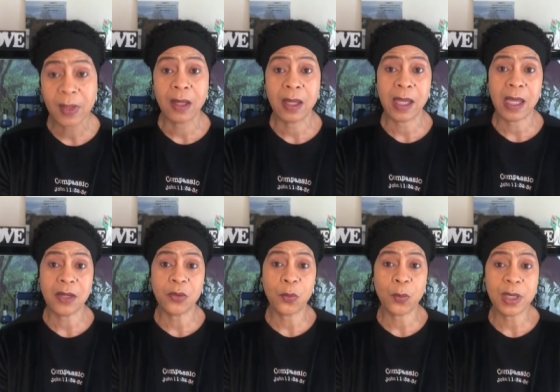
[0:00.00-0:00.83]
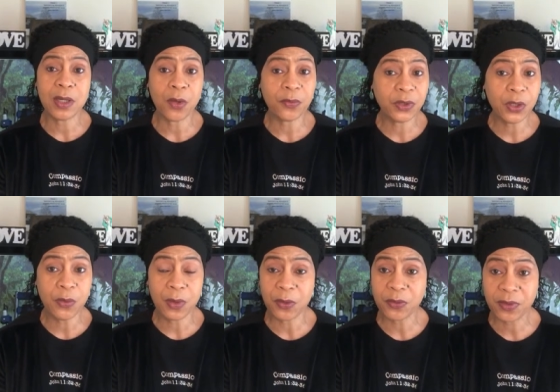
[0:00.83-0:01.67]
and we know too
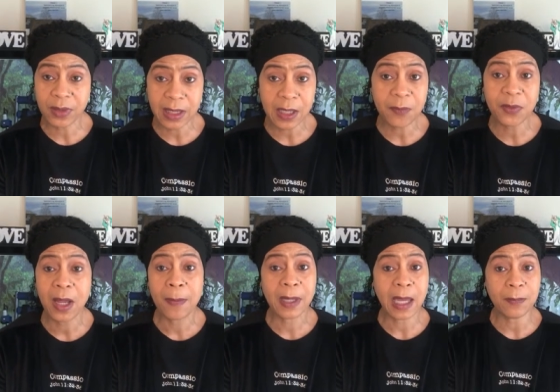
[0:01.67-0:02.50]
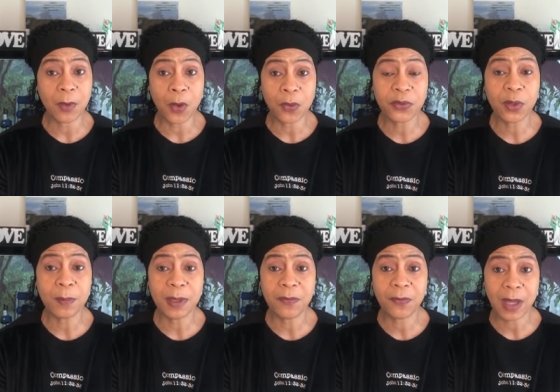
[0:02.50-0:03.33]
those leaves can also
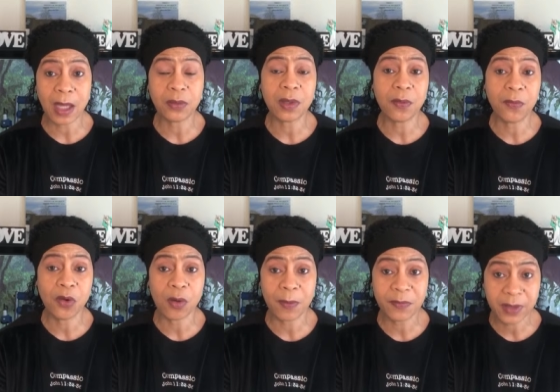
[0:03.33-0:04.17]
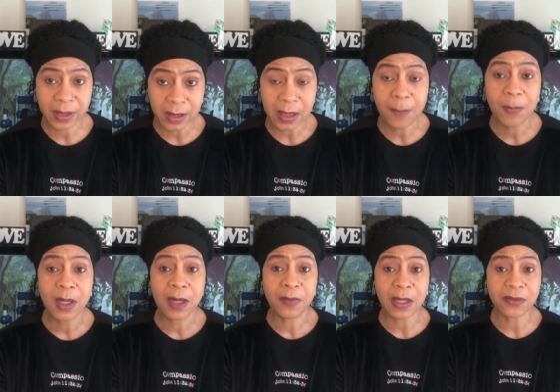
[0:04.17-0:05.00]
be found in the form of tea
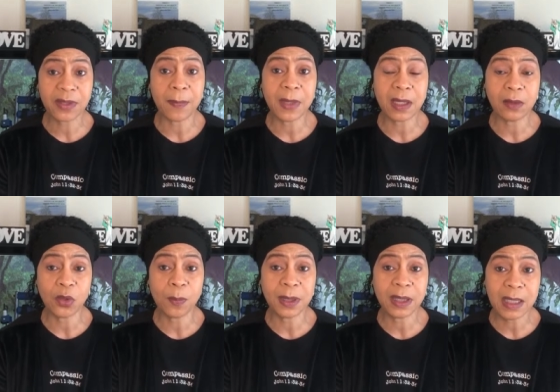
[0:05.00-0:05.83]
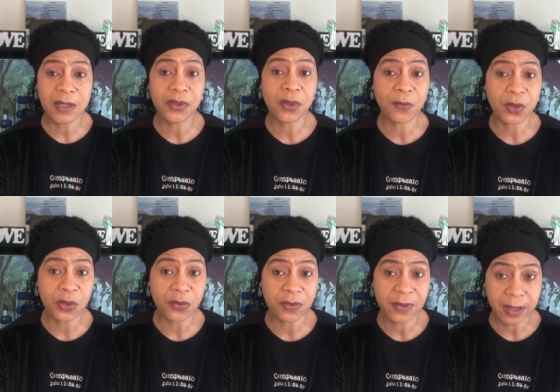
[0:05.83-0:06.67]
if that's something a little bit easier for you
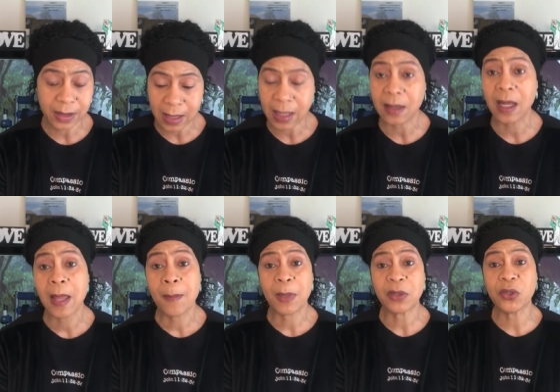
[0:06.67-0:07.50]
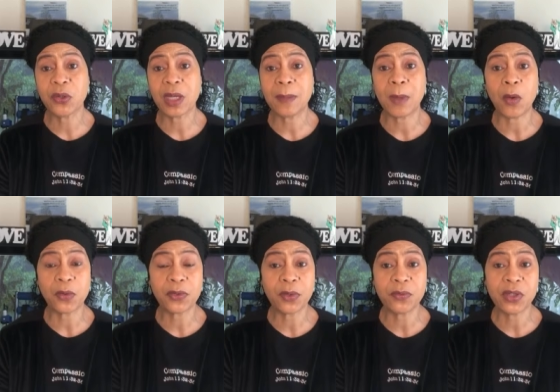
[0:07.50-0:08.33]
to take in. But you can
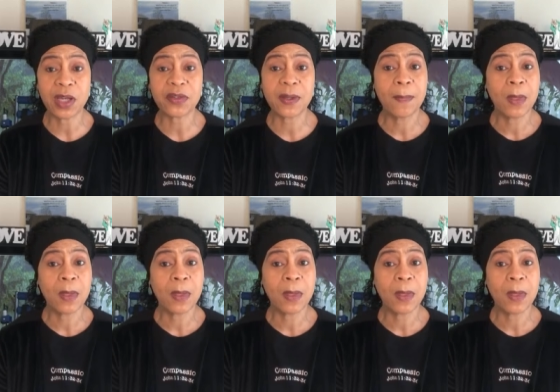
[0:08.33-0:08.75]
also just